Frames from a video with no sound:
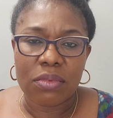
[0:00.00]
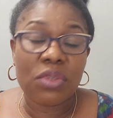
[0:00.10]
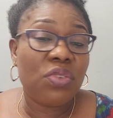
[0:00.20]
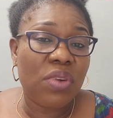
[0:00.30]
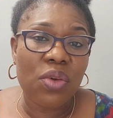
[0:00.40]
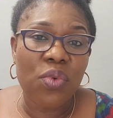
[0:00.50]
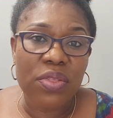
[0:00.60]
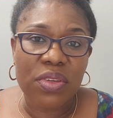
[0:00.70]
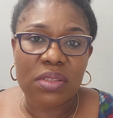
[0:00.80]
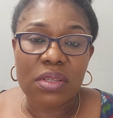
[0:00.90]
Was it really
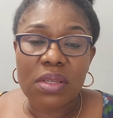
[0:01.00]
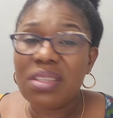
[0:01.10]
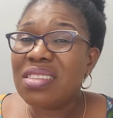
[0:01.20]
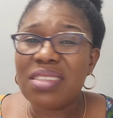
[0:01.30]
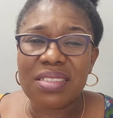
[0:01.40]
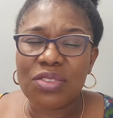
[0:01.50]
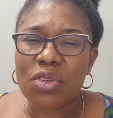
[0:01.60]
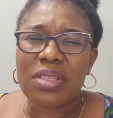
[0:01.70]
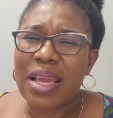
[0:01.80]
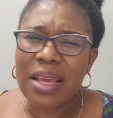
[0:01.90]
worth it? This is
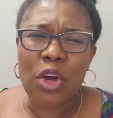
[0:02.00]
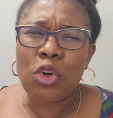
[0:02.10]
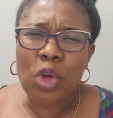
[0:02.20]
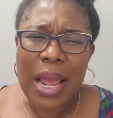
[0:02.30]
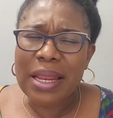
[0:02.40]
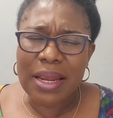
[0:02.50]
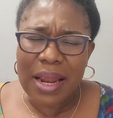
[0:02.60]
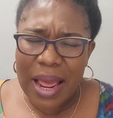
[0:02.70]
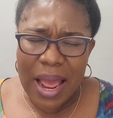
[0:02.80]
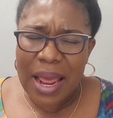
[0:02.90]
just an
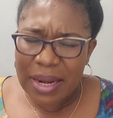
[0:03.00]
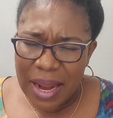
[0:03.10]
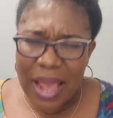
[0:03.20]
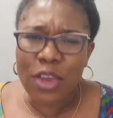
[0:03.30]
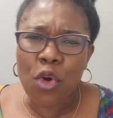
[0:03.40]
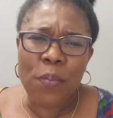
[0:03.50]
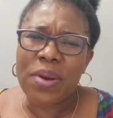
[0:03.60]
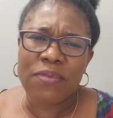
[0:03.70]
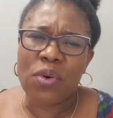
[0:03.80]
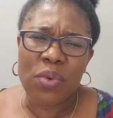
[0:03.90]
eye
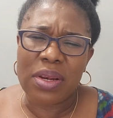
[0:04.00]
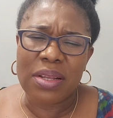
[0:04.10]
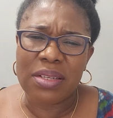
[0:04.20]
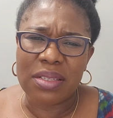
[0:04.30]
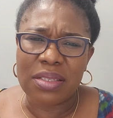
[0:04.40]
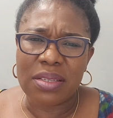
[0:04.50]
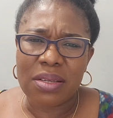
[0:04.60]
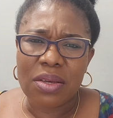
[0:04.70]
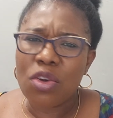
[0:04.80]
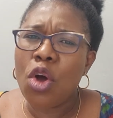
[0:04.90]
opener for ladies.
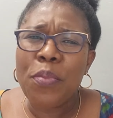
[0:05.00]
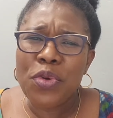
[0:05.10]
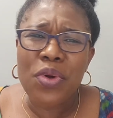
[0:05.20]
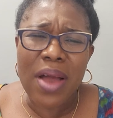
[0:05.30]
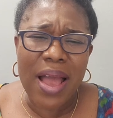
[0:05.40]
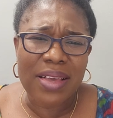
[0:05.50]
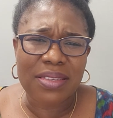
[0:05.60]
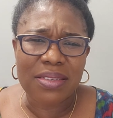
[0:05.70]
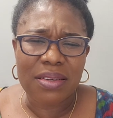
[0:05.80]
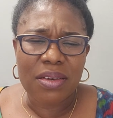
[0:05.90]
Open your
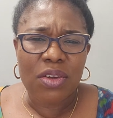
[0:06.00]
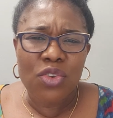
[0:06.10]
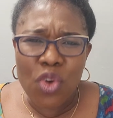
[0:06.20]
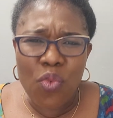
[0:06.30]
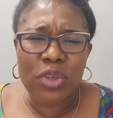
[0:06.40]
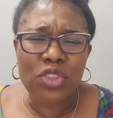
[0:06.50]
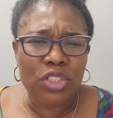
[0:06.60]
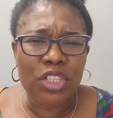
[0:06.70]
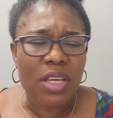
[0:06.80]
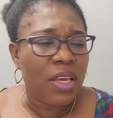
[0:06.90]
eyes. Know what you're
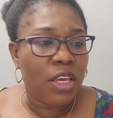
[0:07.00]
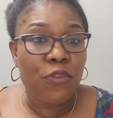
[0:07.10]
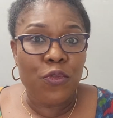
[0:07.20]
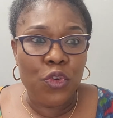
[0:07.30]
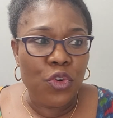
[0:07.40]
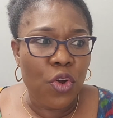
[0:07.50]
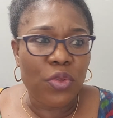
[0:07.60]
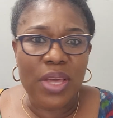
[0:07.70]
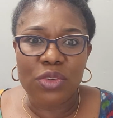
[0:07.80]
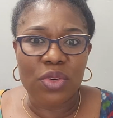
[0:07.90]
if you know
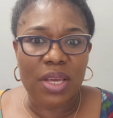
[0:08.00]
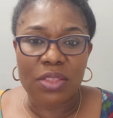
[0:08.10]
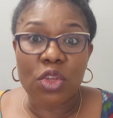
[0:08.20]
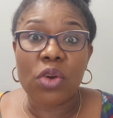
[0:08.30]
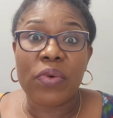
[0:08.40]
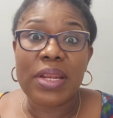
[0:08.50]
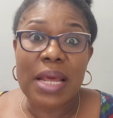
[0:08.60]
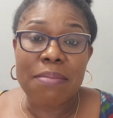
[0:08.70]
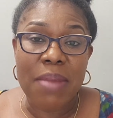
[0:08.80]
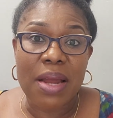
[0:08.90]
that you can tolerate
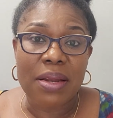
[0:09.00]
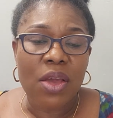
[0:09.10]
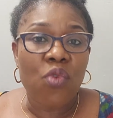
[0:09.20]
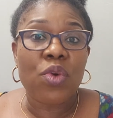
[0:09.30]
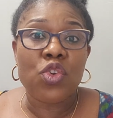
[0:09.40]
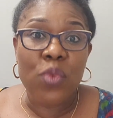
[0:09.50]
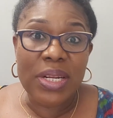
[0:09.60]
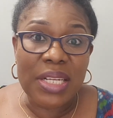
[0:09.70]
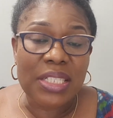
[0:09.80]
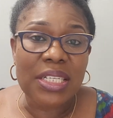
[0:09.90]
that man when you were
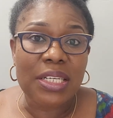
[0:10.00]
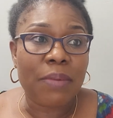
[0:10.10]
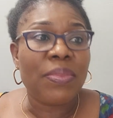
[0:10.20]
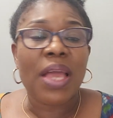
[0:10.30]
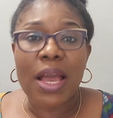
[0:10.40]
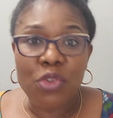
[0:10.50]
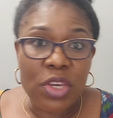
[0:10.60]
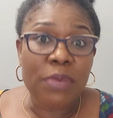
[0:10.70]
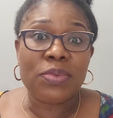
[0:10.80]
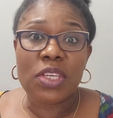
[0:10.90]
dating him and you
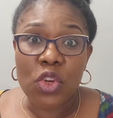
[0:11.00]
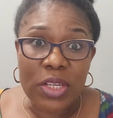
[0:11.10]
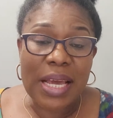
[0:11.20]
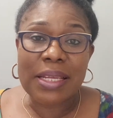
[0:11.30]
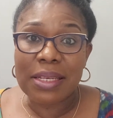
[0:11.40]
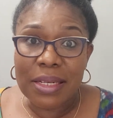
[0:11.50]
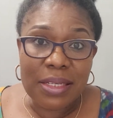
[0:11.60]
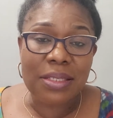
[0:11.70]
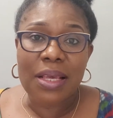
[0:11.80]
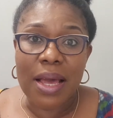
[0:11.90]
keep seeing other
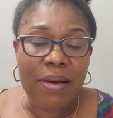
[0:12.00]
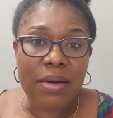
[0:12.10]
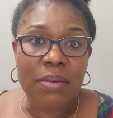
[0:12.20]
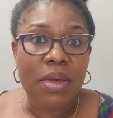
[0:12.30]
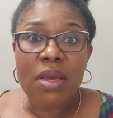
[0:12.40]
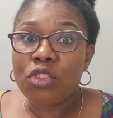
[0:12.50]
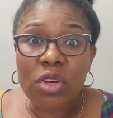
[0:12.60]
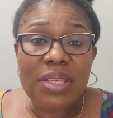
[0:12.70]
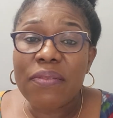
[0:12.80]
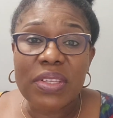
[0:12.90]
ladies around him,
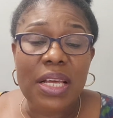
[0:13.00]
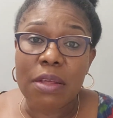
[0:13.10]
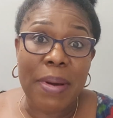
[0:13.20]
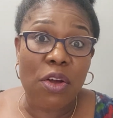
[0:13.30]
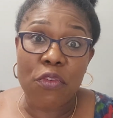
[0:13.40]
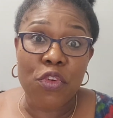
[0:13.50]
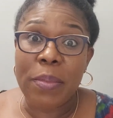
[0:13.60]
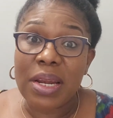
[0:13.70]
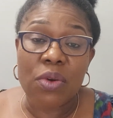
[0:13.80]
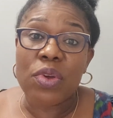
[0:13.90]
just have it at the back of your
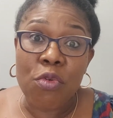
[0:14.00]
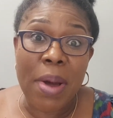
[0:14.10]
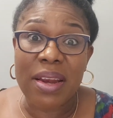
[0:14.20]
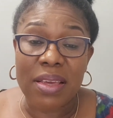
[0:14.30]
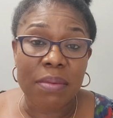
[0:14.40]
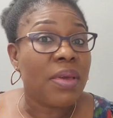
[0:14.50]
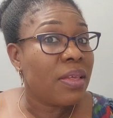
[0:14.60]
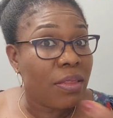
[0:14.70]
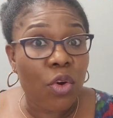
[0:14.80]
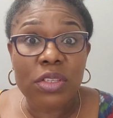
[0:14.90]
mind that when you marry him,
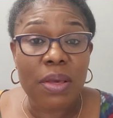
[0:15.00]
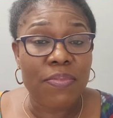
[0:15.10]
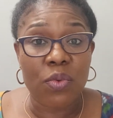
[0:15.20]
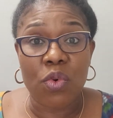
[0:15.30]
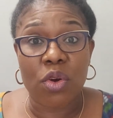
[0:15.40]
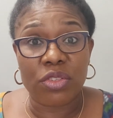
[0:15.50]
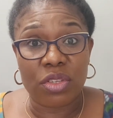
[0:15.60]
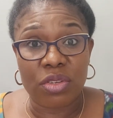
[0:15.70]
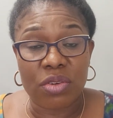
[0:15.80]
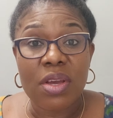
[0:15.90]
the whole same thing will
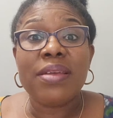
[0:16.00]
continue.